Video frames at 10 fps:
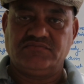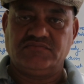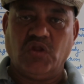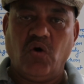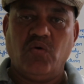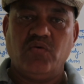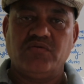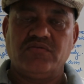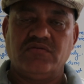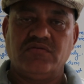Now,
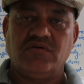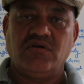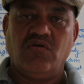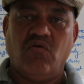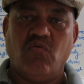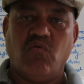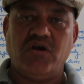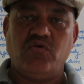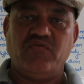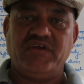
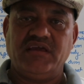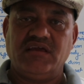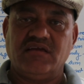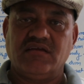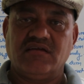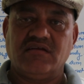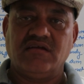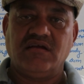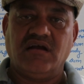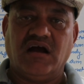what do we
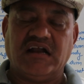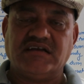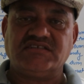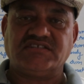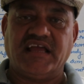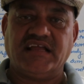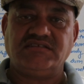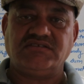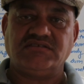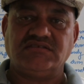
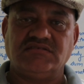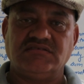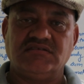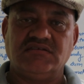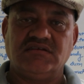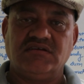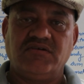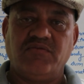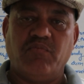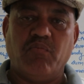understand
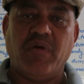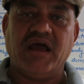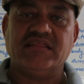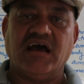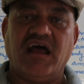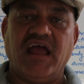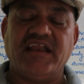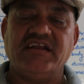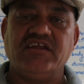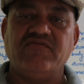by the
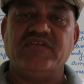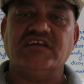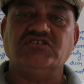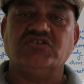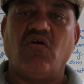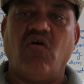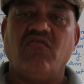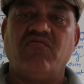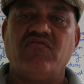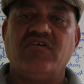additive nature
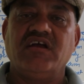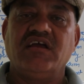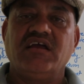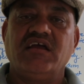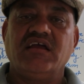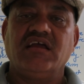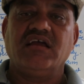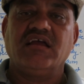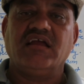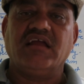of
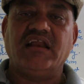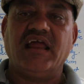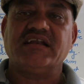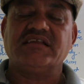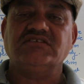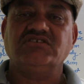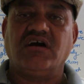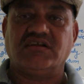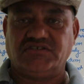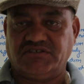electric
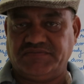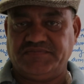charge?